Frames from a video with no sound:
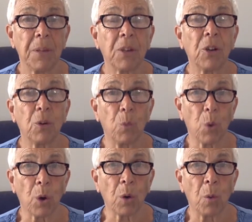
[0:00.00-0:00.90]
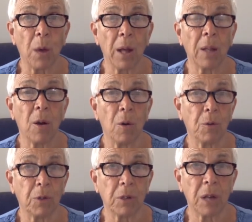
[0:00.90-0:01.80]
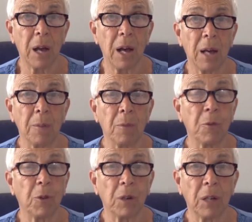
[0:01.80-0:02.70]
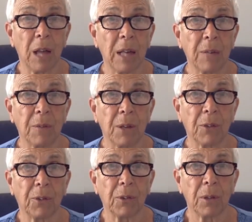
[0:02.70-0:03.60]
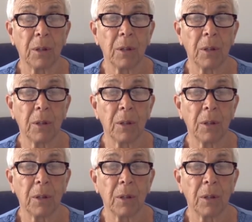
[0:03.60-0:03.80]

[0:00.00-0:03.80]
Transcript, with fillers: that could work well over time for a lot of us.